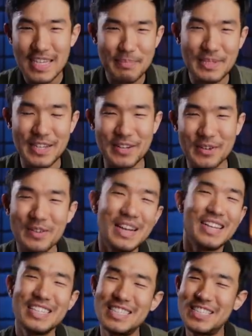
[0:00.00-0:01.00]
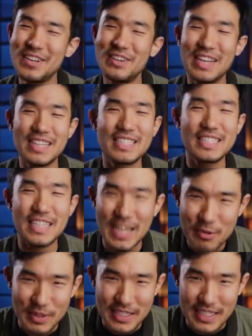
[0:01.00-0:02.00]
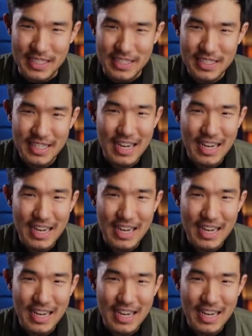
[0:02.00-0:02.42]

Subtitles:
Tip two, shoot in sequences.